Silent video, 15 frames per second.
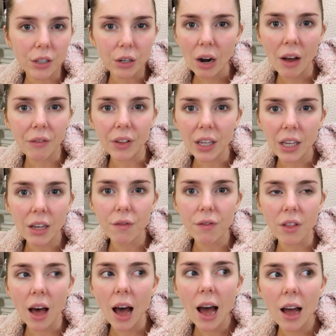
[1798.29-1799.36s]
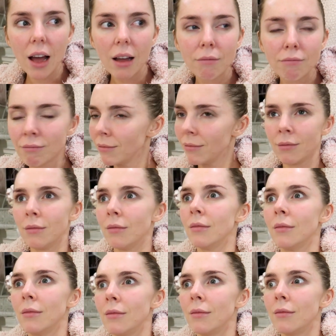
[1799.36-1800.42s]
don't have the key for that.
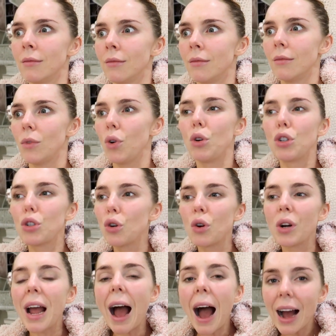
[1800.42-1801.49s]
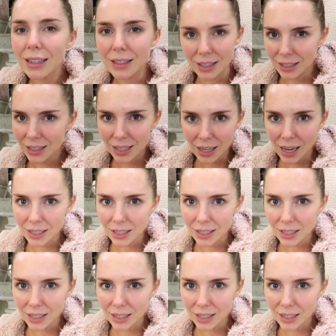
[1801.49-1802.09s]
Or she couldn't get access to